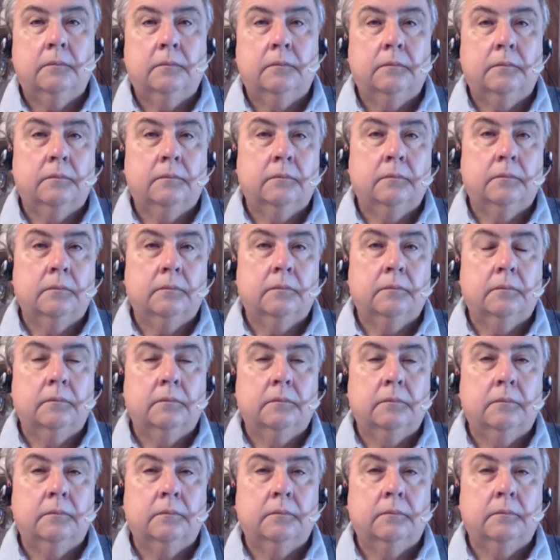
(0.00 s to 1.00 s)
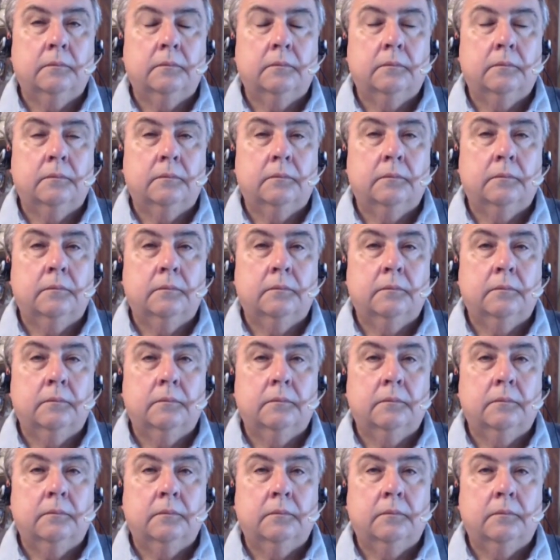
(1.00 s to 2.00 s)

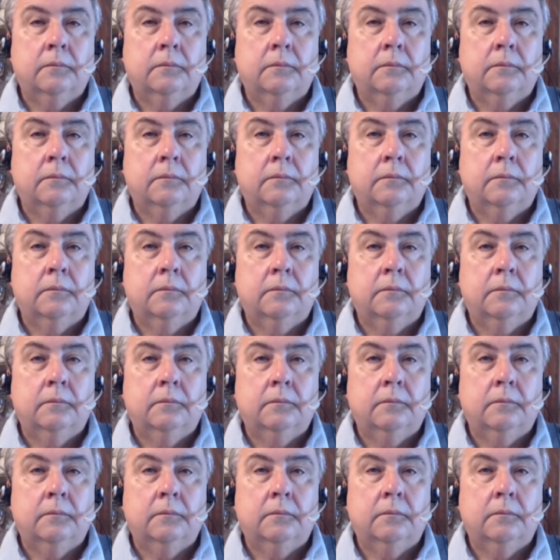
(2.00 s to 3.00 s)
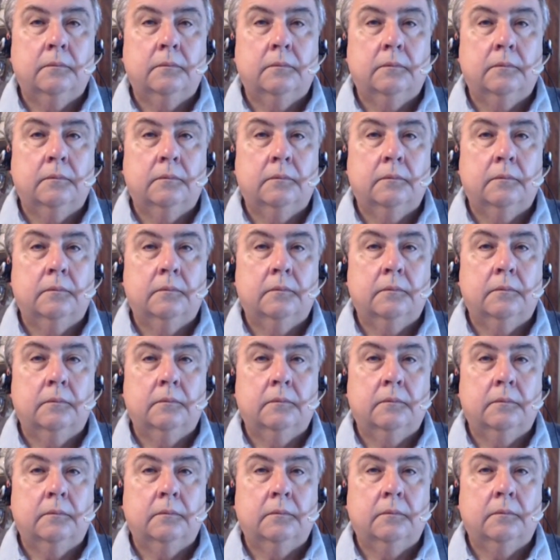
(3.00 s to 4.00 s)

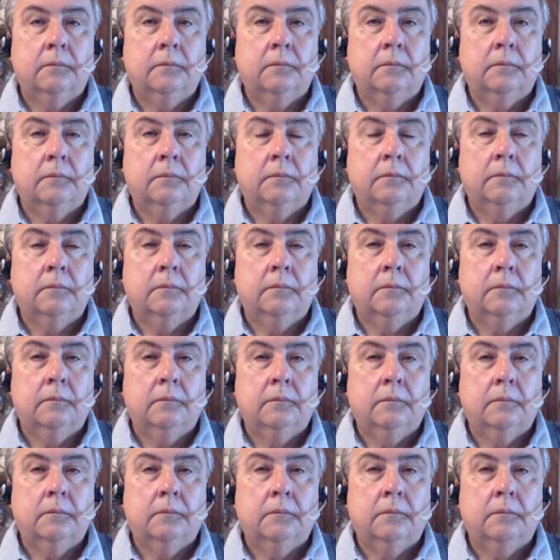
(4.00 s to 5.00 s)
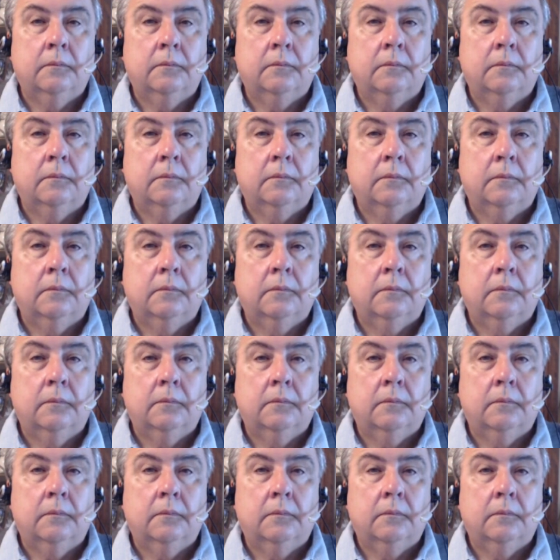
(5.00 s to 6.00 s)

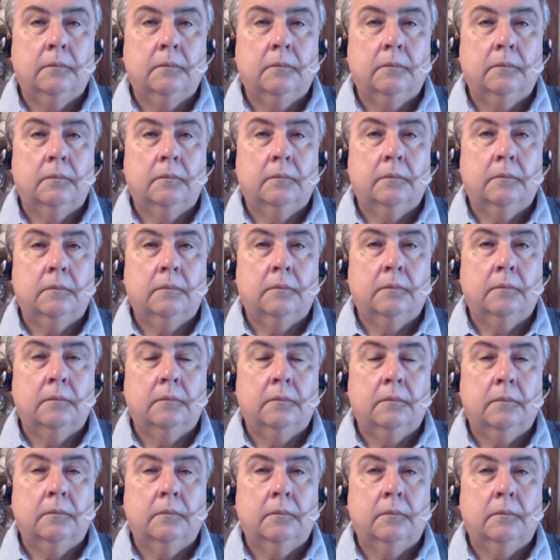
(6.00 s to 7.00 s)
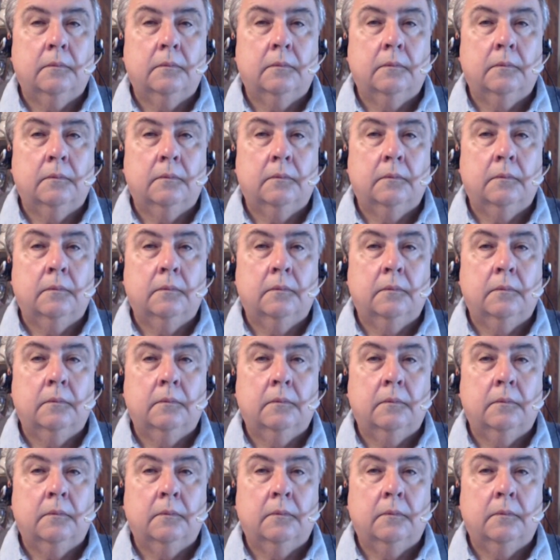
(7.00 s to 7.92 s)
(silent)